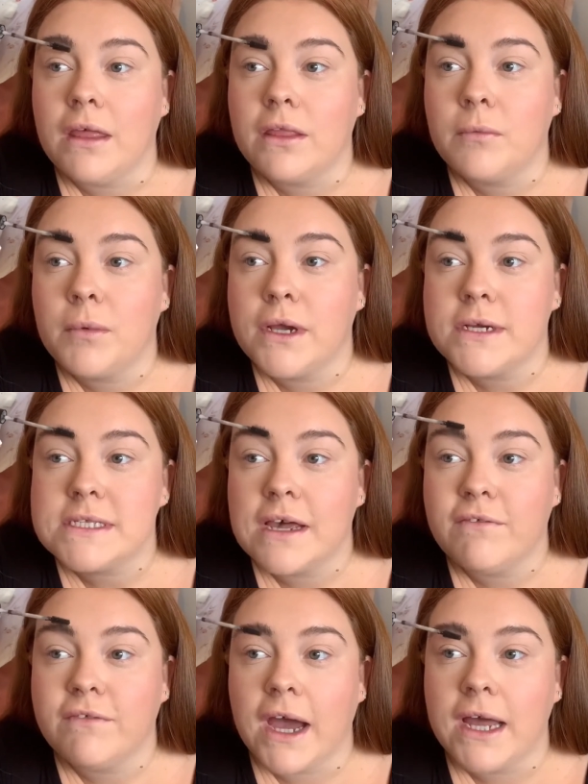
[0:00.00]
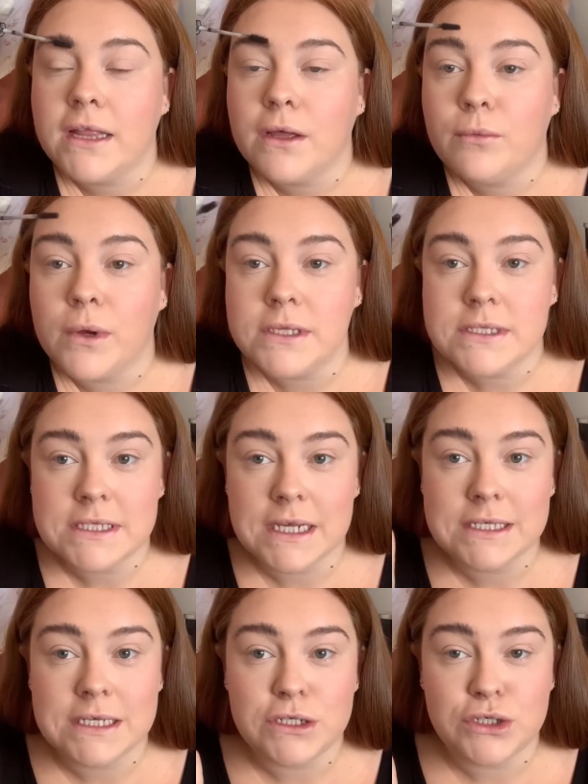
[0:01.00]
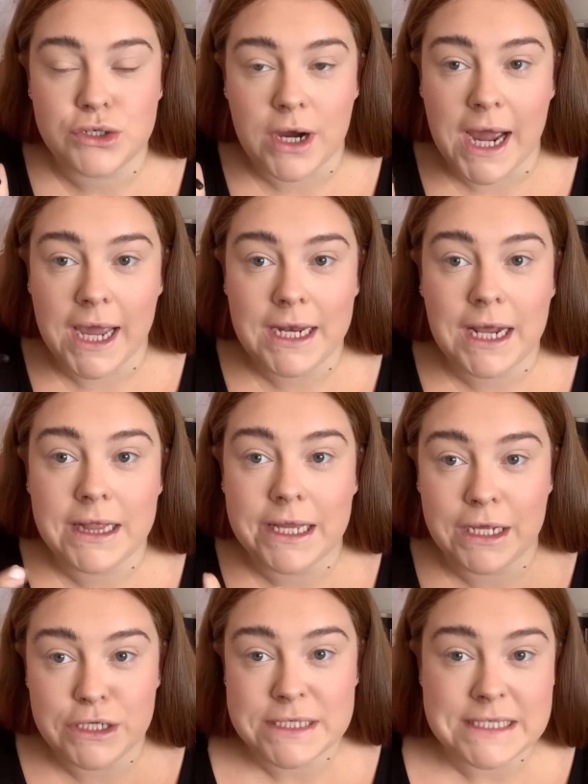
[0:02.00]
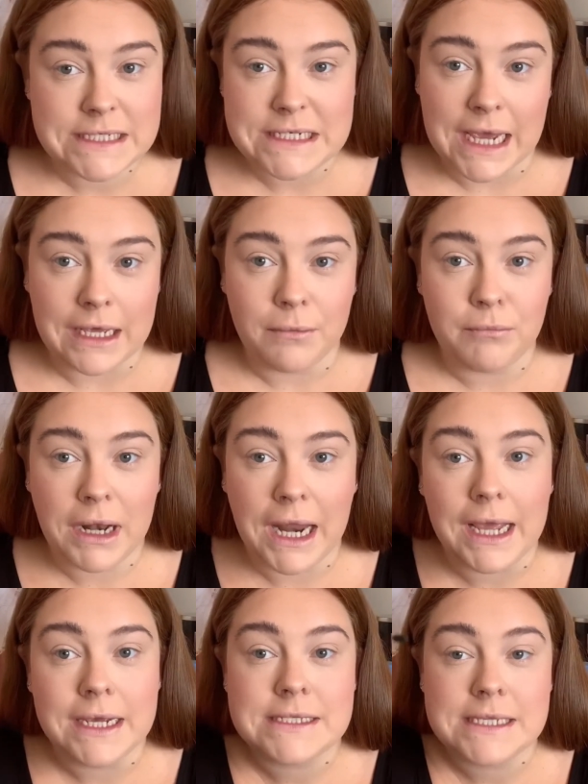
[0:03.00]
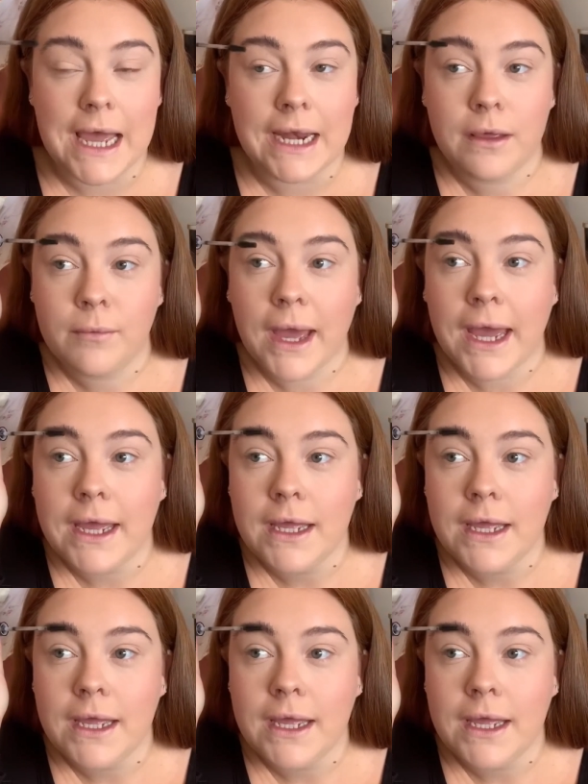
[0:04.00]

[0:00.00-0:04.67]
because I find that once this has dried, they just stay in place anyway.